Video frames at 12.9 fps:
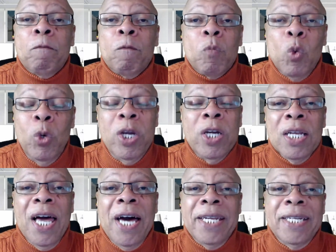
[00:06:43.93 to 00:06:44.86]
we're in a
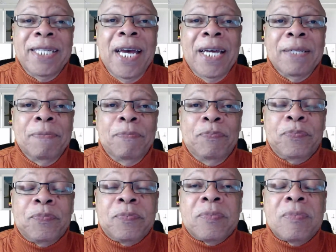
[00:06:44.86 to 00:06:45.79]
lot of debt."
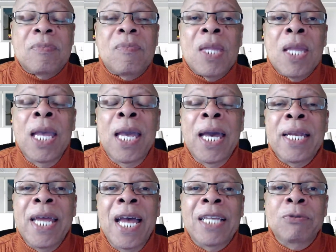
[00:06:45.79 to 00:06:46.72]

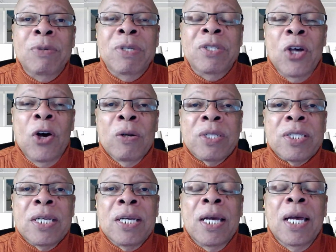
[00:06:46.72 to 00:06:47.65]
And as a result,
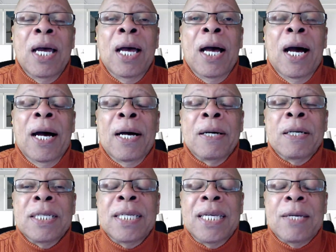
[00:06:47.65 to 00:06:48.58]
uh,
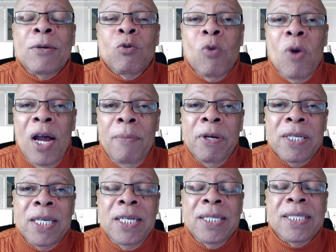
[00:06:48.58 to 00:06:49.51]
Robert
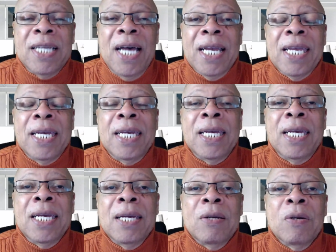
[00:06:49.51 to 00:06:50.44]
Kiyosaki
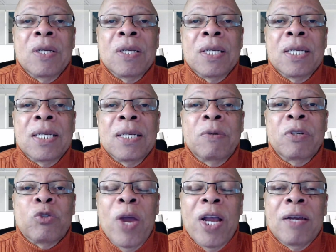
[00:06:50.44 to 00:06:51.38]

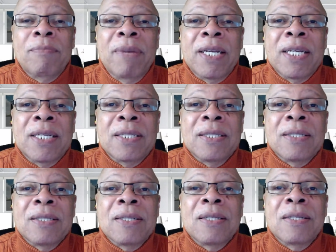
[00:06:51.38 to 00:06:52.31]
was recommended
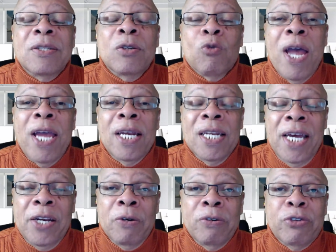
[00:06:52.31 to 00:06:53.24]
to write
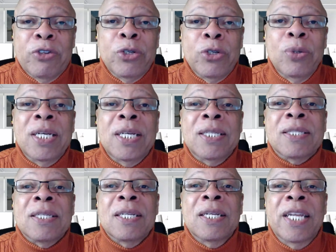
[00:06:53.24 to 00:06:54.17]
letters to
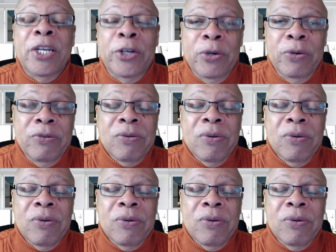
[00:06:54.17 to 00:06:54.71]
his lenders,